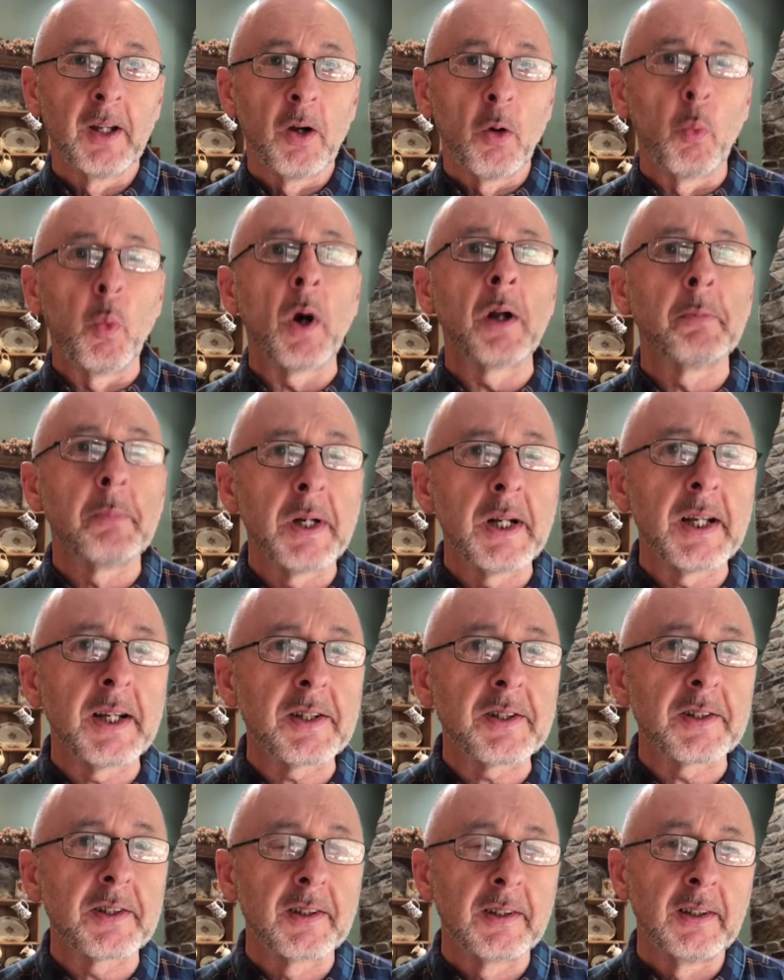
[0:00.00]
1
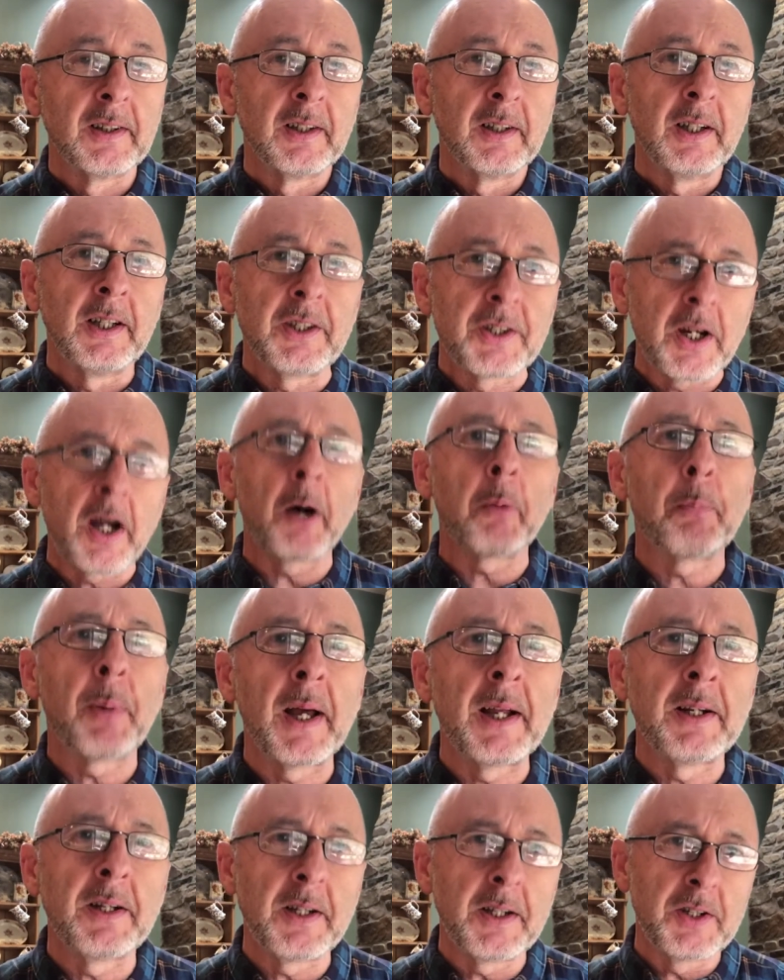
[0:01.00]
minute, he's
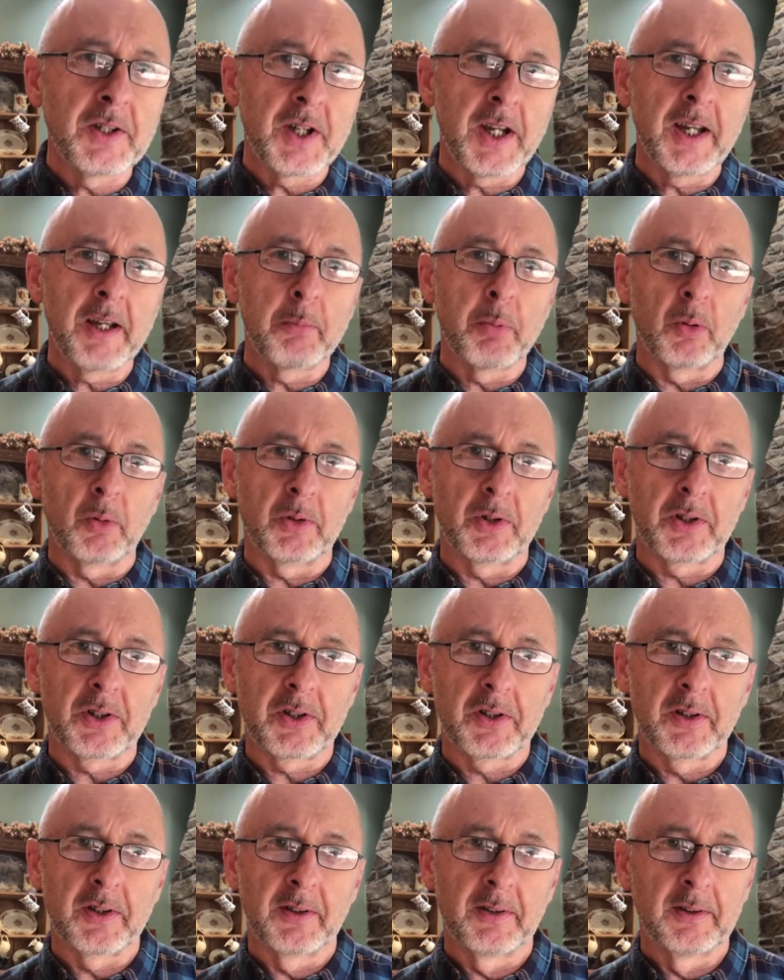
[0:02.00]
upending
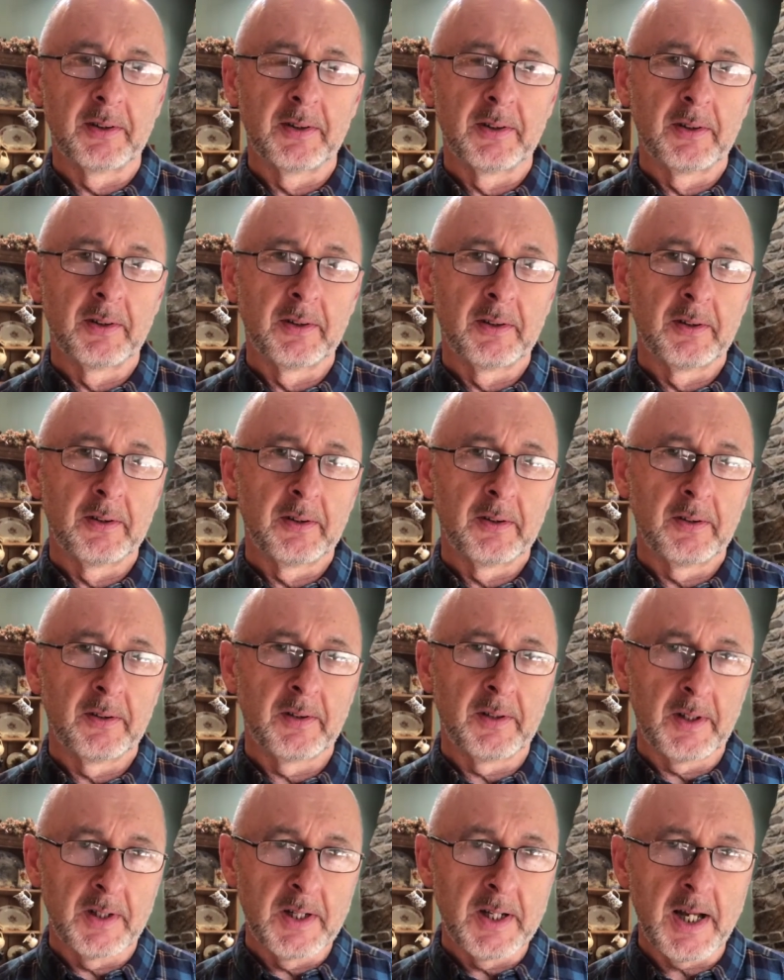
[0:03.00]
tables.
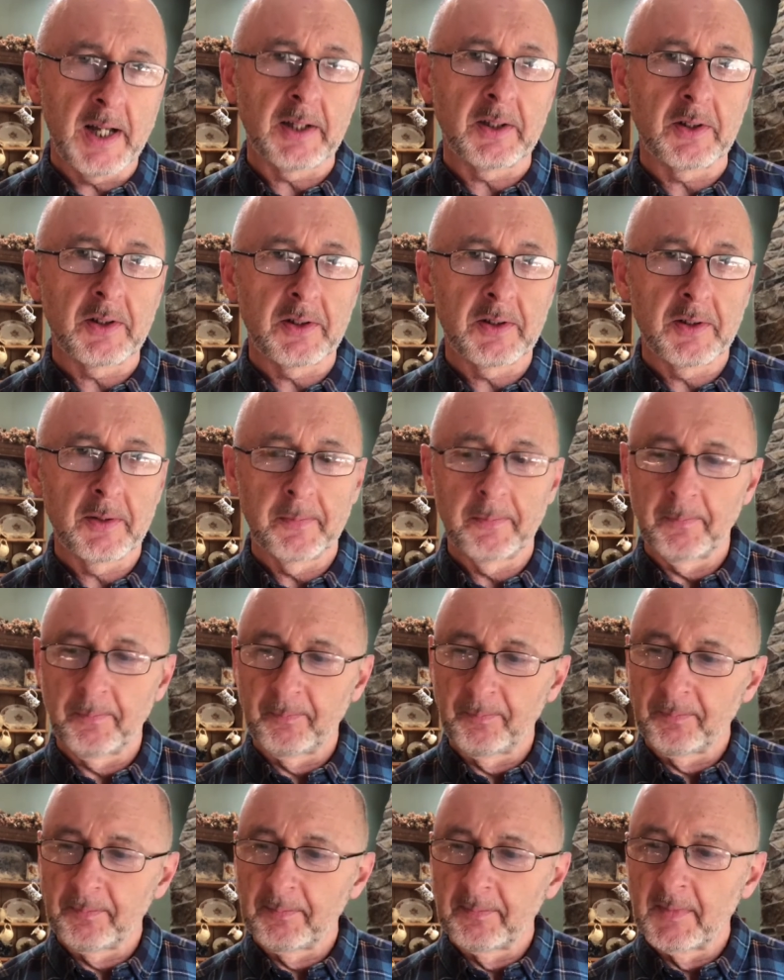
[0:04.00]
The next,
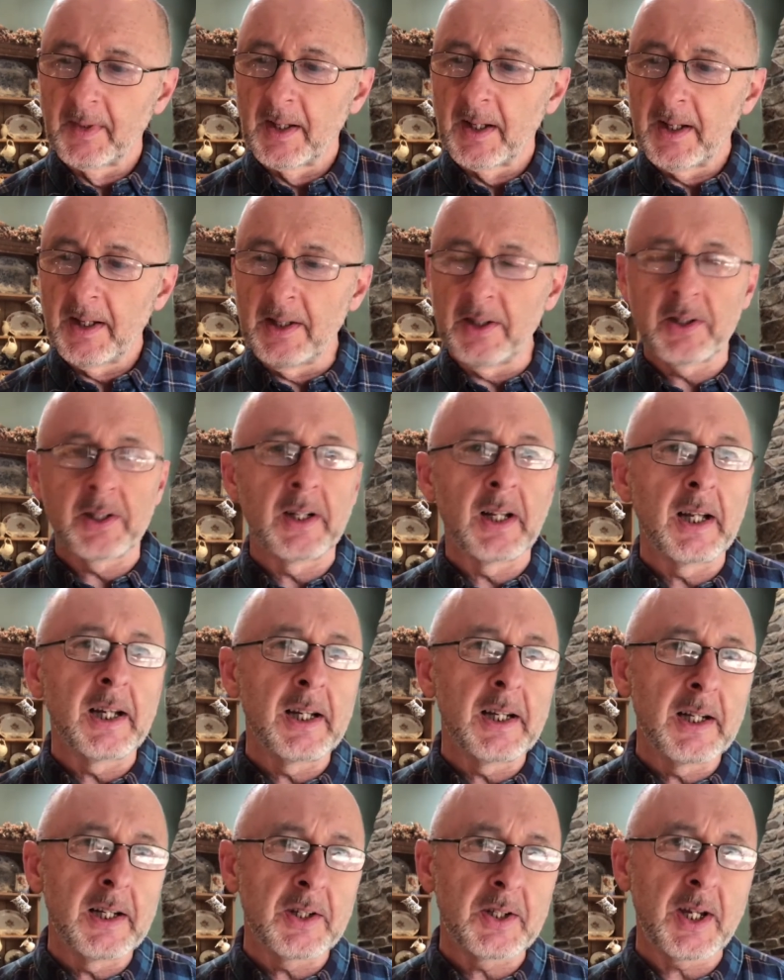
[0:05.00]
he's
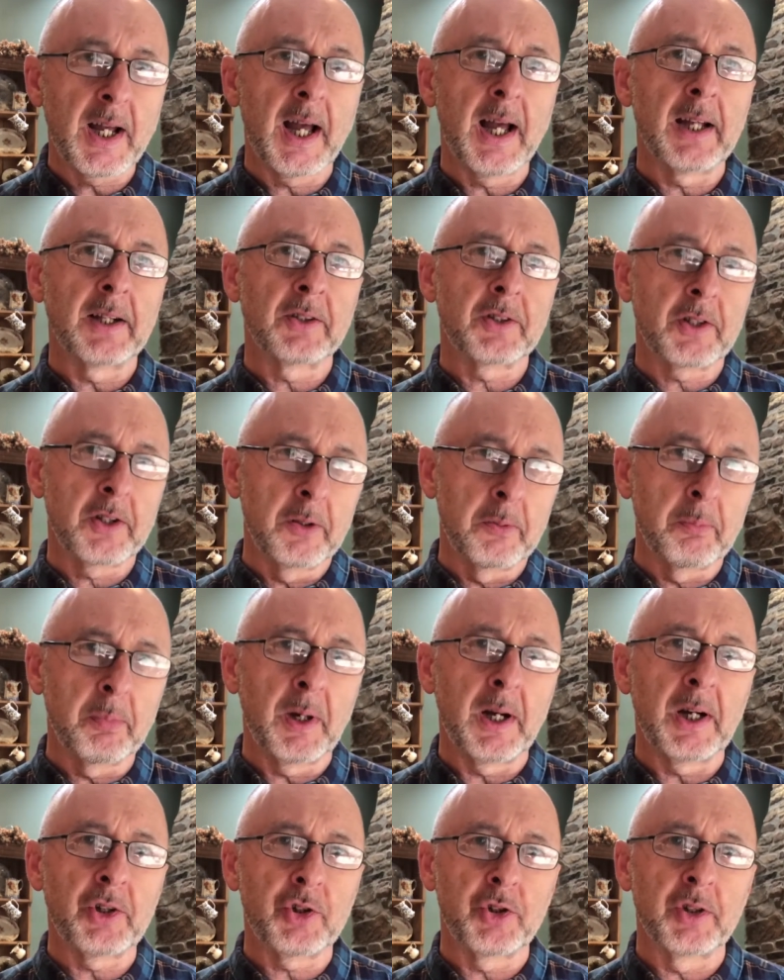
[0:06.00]
laying his hands
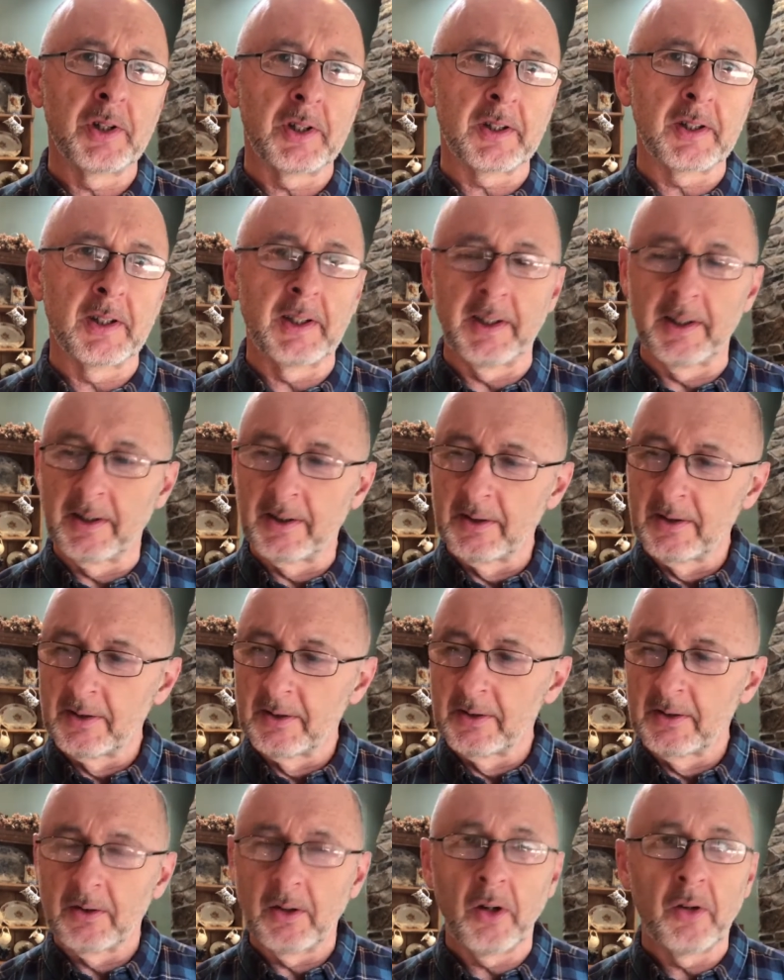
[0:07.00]
compassionately
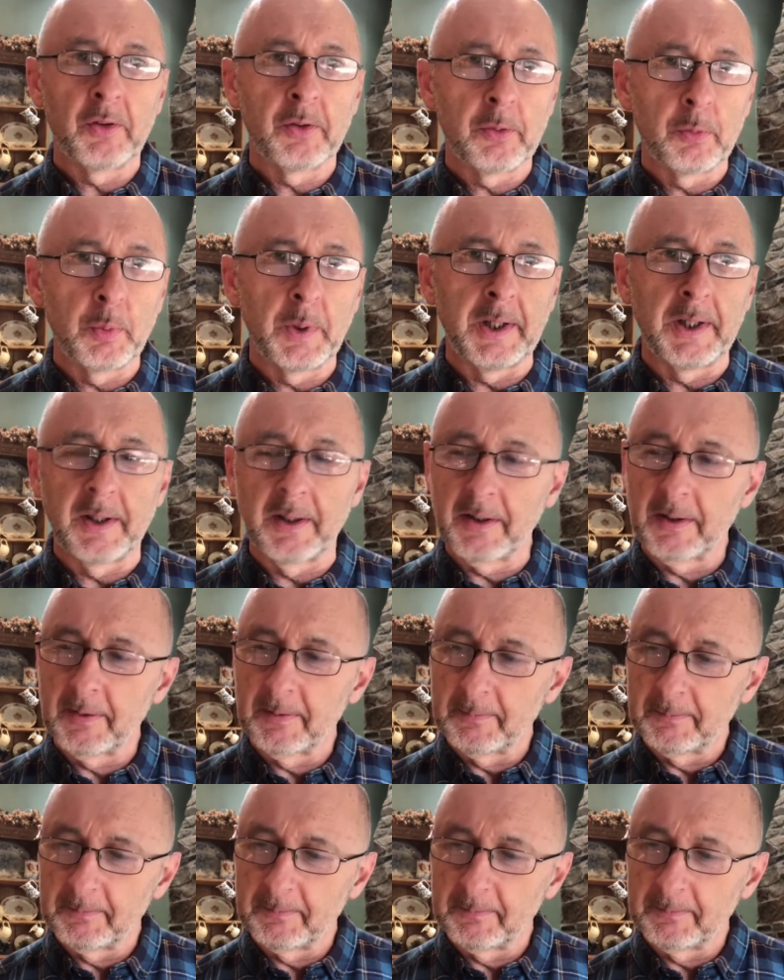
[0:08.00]
on the weak.